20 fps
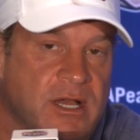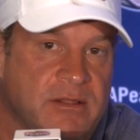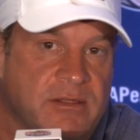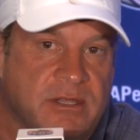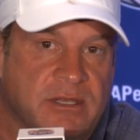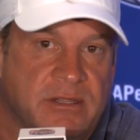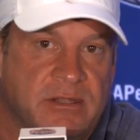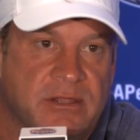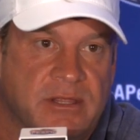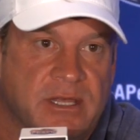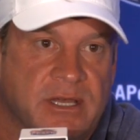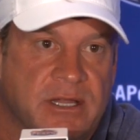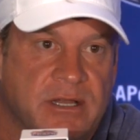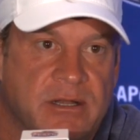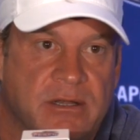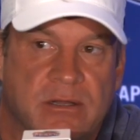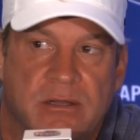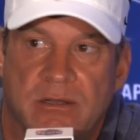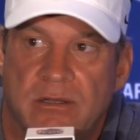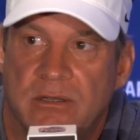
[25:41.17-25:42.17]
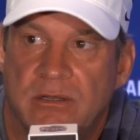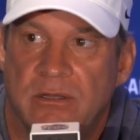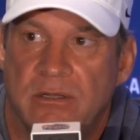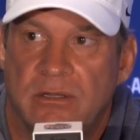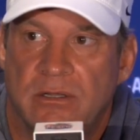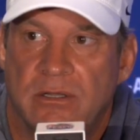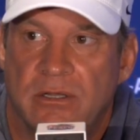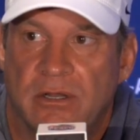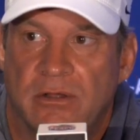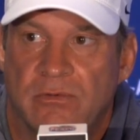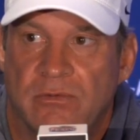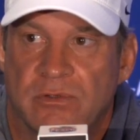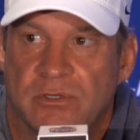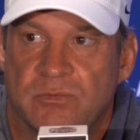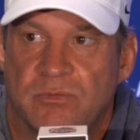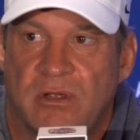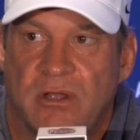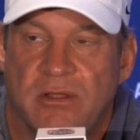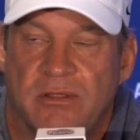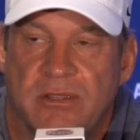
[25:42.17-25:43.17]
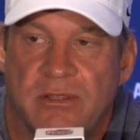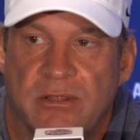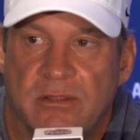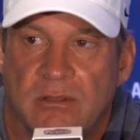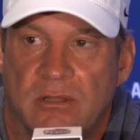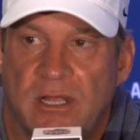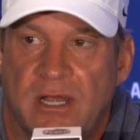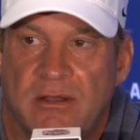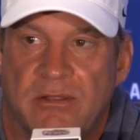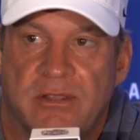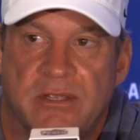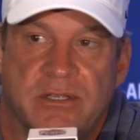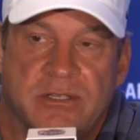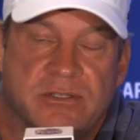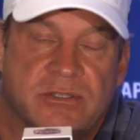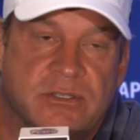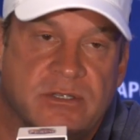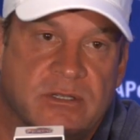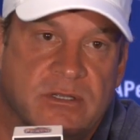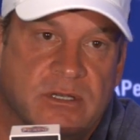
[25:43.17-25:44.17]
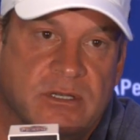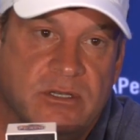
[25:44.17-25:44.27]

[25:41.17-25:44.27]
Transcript: I think that, you know, there's probably a lot of things